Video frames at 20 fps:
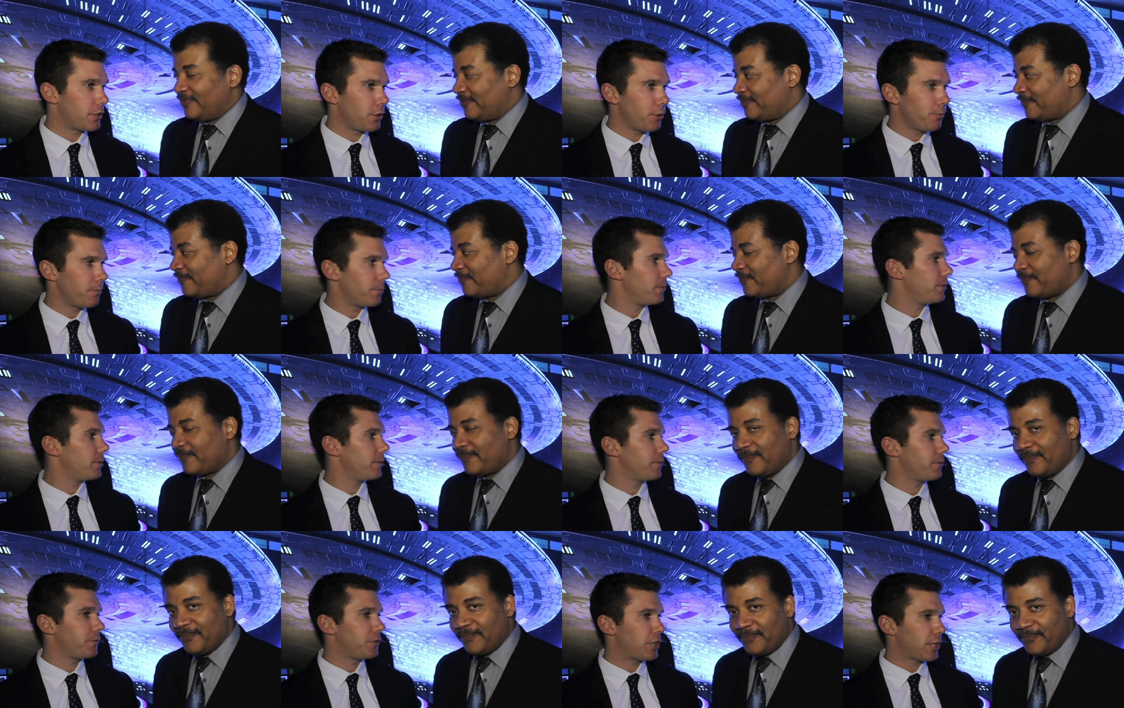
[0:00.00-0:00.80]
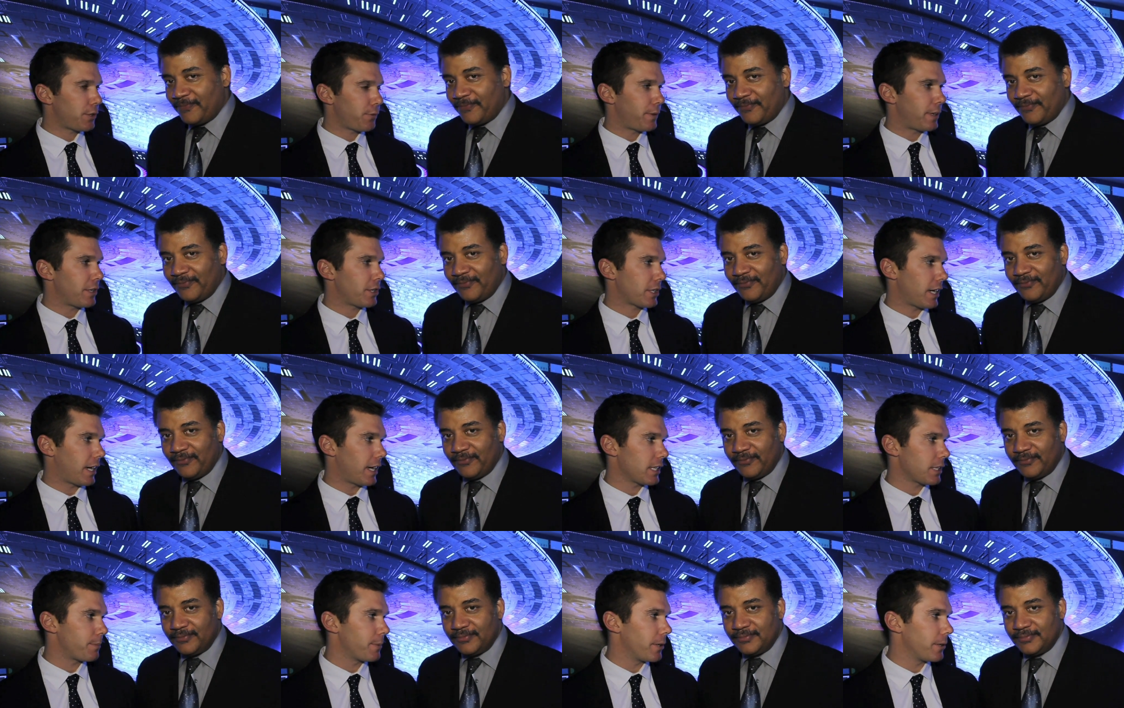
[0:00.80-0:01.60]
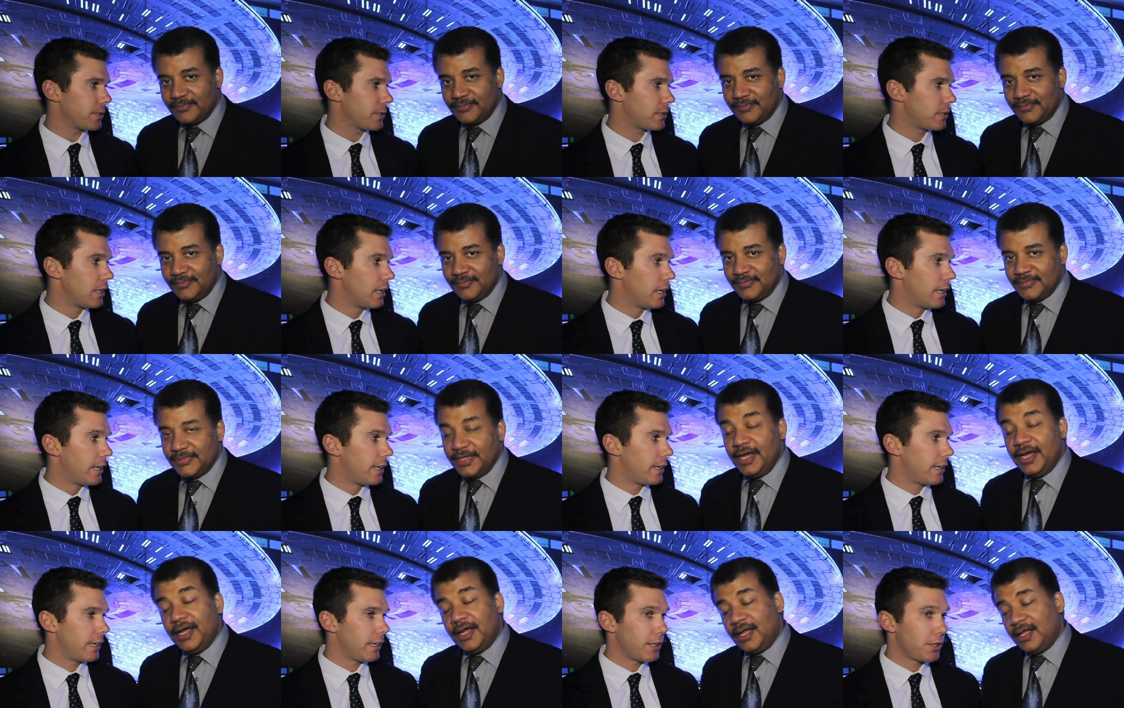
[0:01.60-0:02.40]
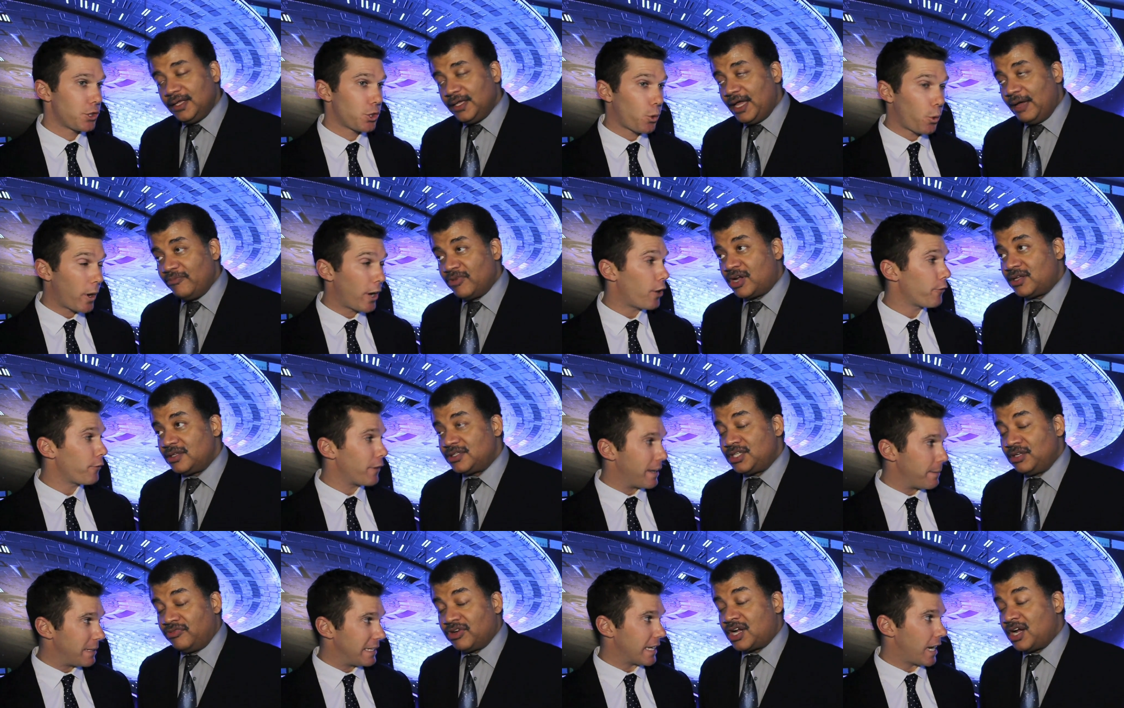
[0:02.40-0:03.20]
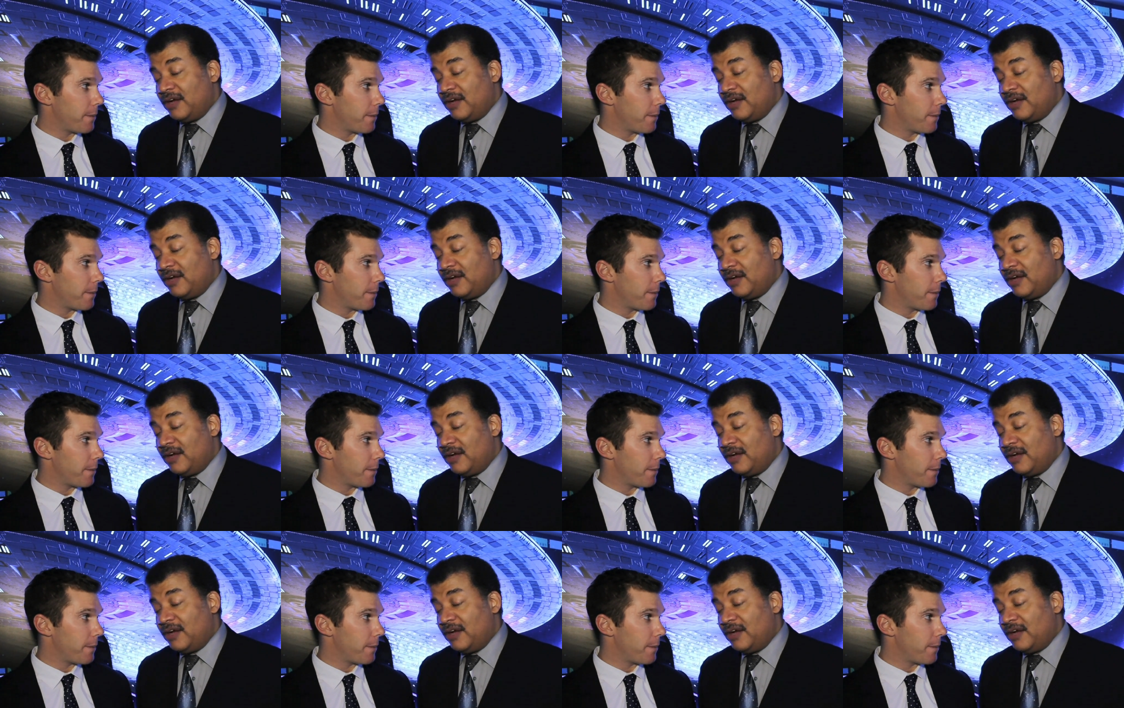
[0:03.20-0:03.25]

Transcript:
Speaker 1: you just finished Cosmos. Yeah, yeah 12 Emmy recover-